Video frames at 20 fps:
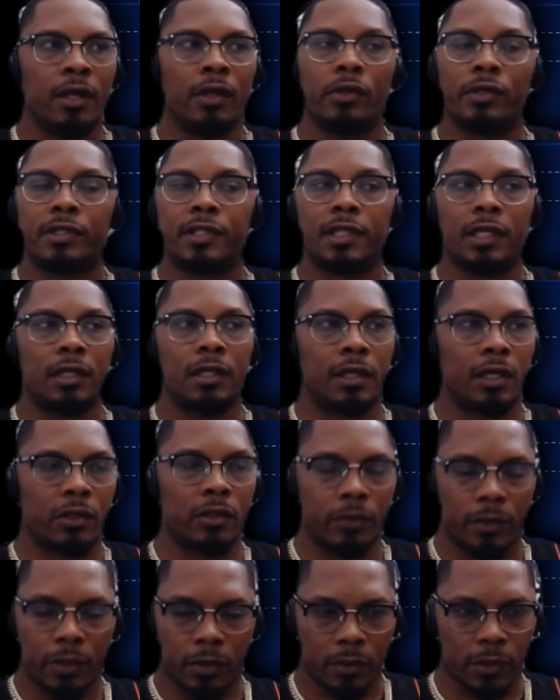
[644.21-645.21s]
You see another
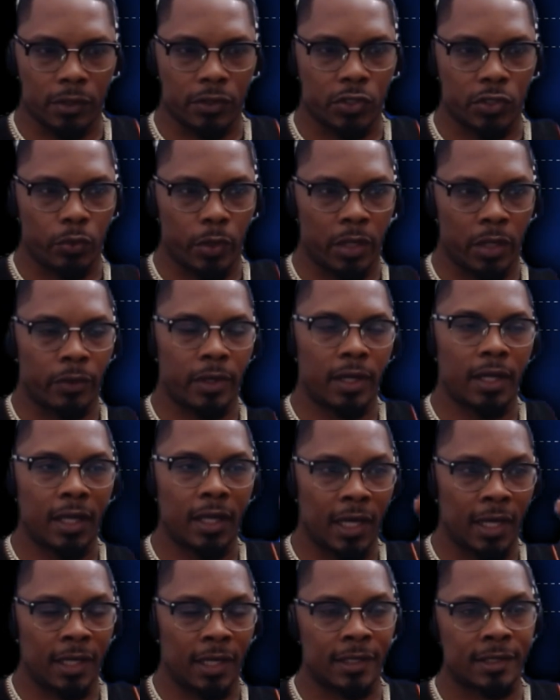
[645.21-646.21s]
one on the 2 hour.
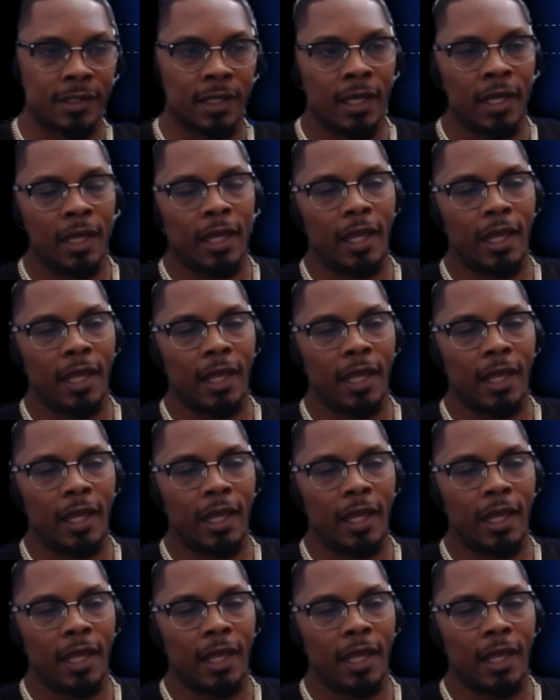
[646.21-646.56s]
Guys,